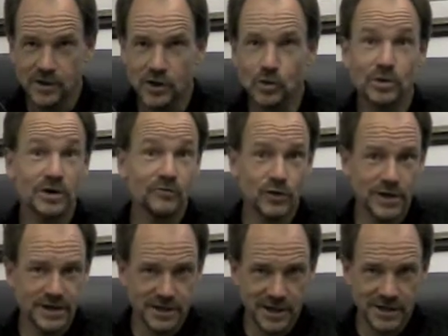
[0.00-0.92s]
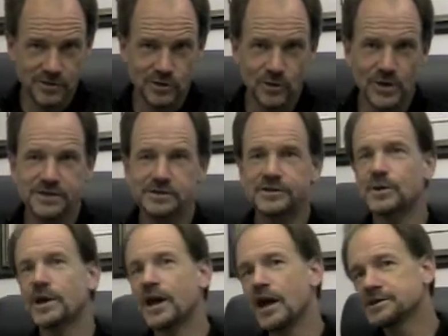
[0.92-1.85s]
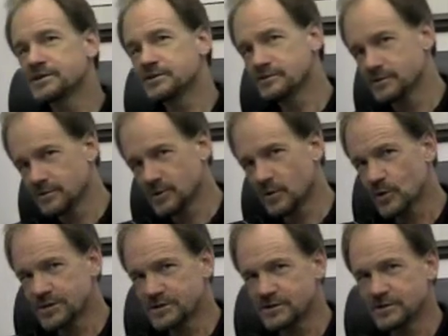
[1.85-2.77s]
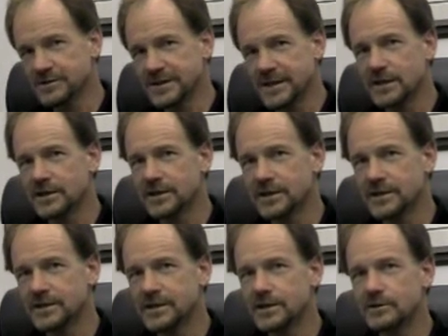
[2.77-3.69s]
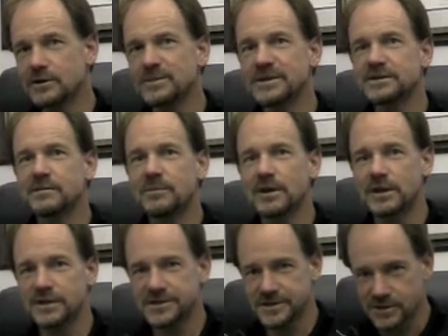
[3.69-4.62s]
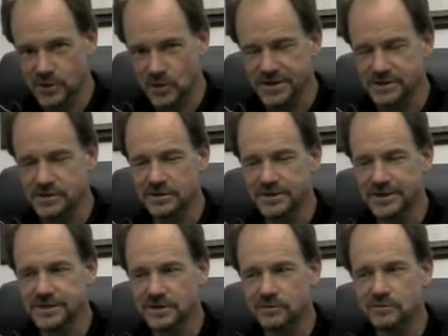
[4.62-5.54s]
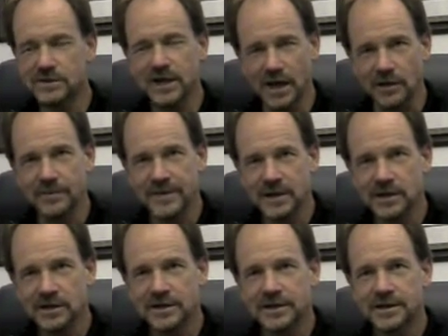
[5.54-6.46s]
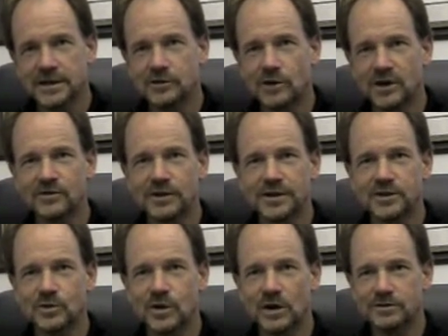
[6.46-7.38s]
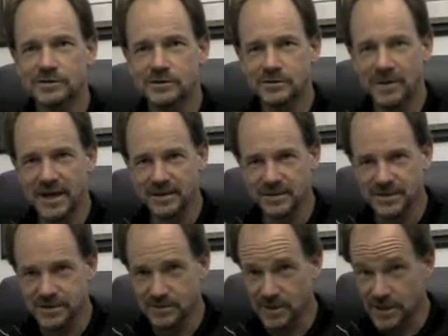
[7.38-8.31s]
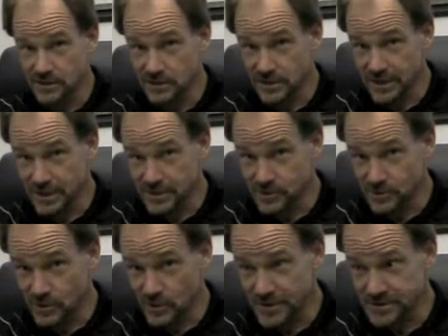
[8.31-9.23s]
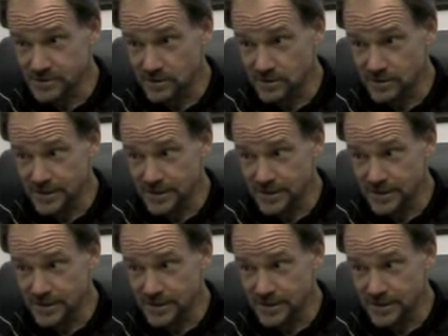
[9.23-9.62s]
Hubert Humphrey got to answer the question, so I asked him the question, and he looked at me and said, "Mike, is this the question?" And I said, "Yeah." He talked for like 2 hours, looked back at me and said, "Mike, did that answer the question?"